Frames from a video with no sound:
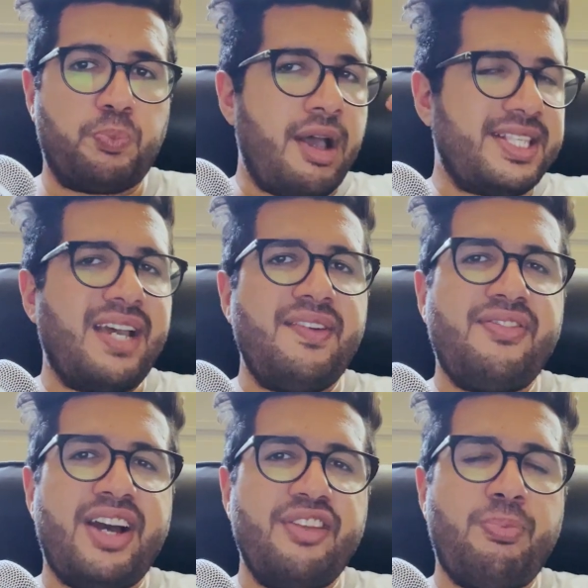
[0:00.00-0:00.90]

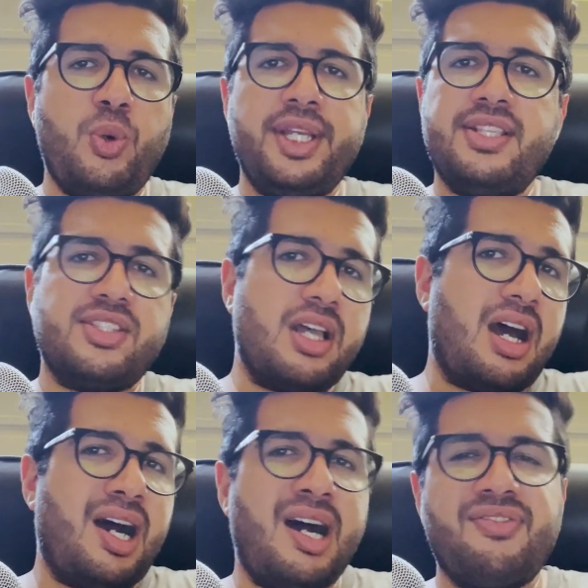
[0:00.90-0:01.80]
75 points
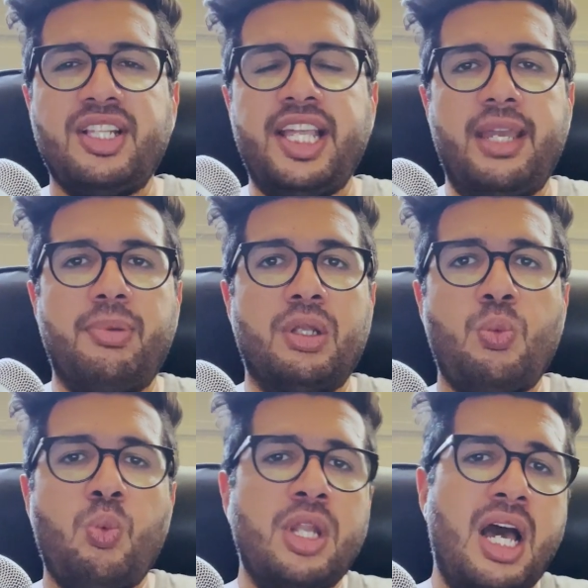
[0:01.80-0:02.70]
off the table,
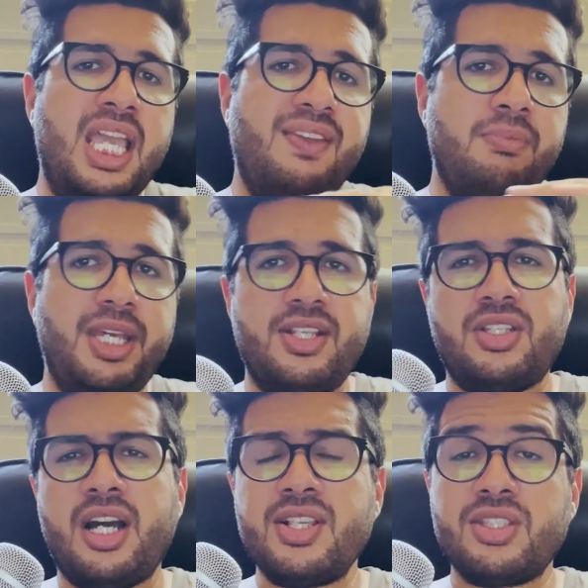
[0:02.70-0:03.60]
will not even be
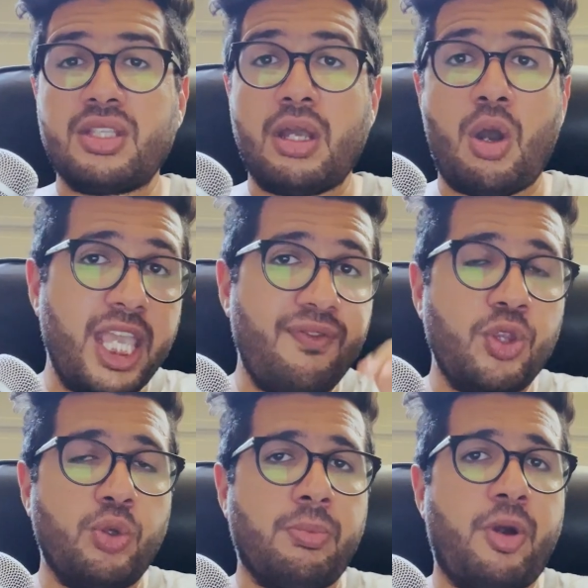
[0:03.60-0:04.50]
discussed, even
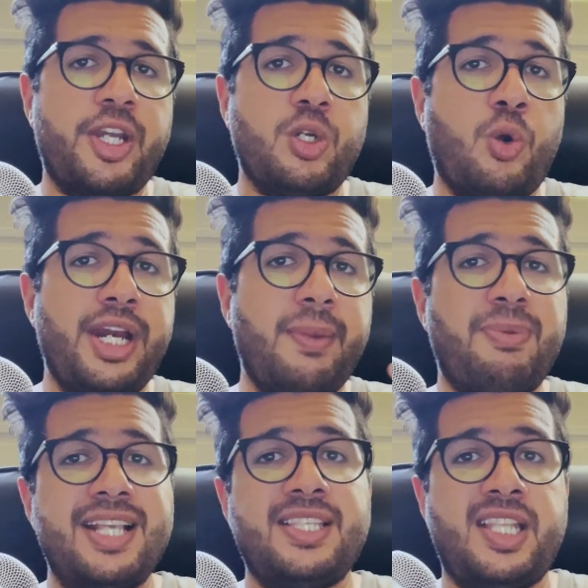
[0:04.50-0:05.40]
though the market already
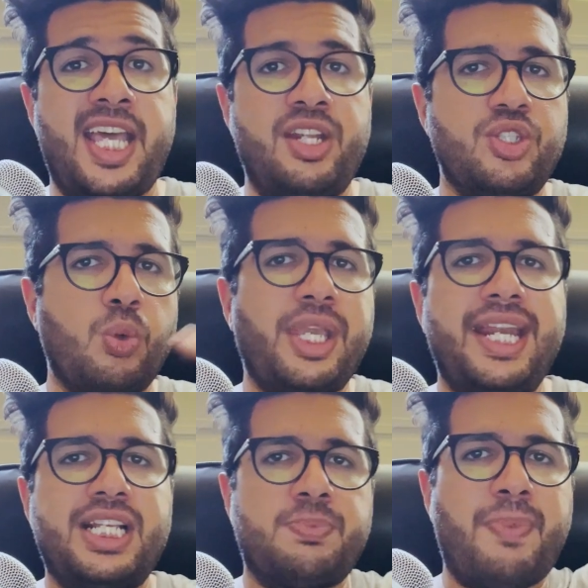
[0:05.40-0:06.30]
priced it in. So we can
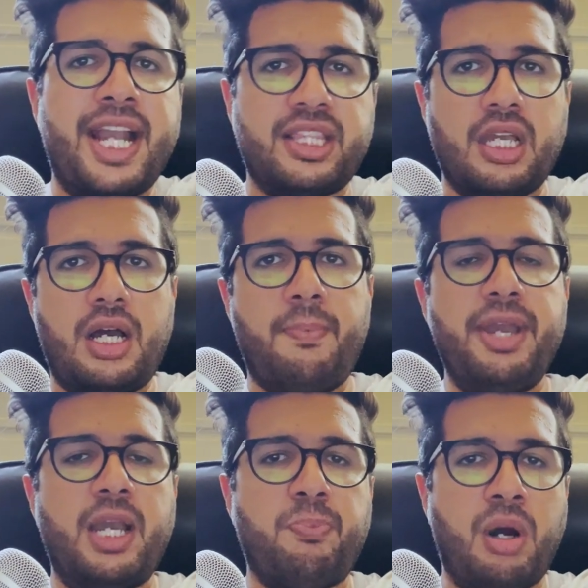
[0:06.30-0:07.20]
expect a
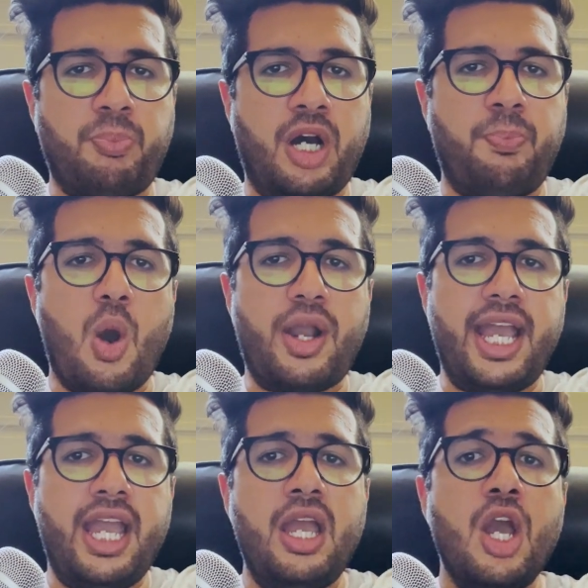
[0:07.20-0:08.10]
big pump up,
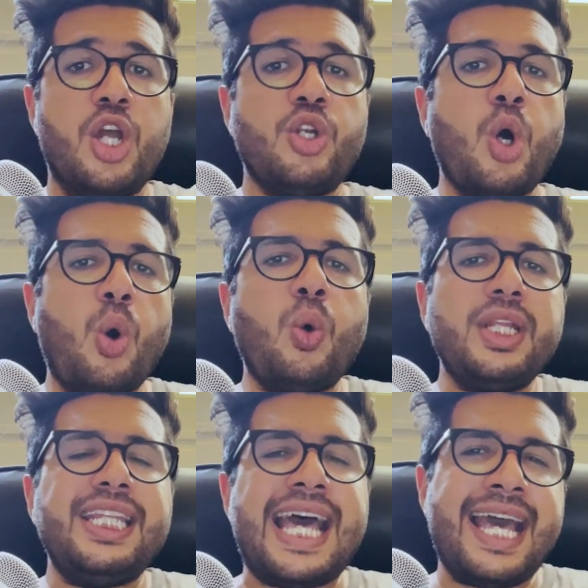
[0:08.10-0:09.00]
okay? Not
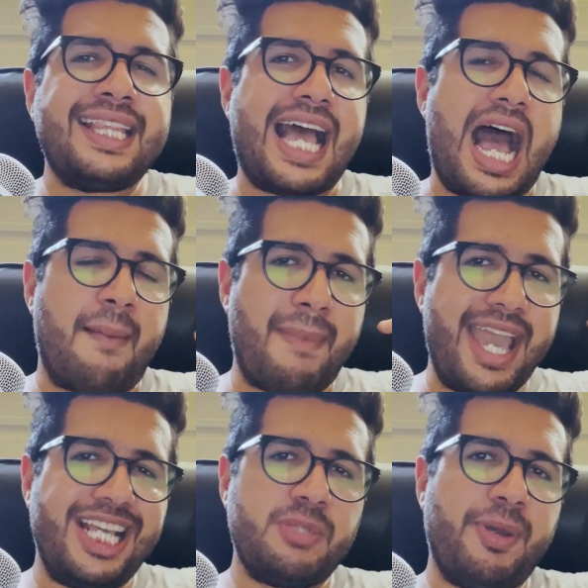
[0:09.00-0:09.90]
only that, my
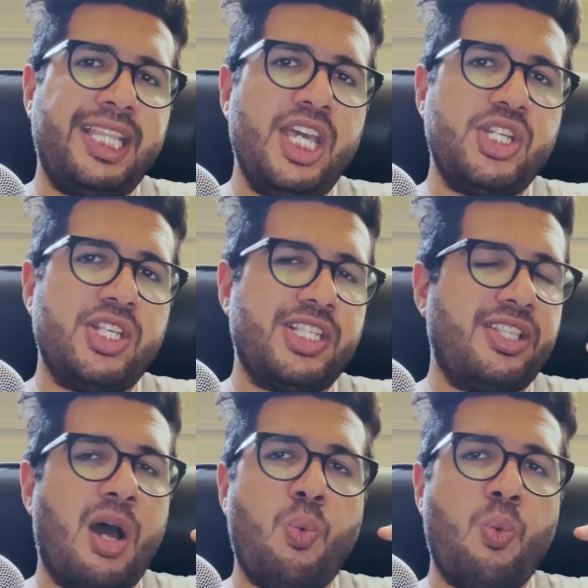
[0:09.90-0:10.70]
expectation is now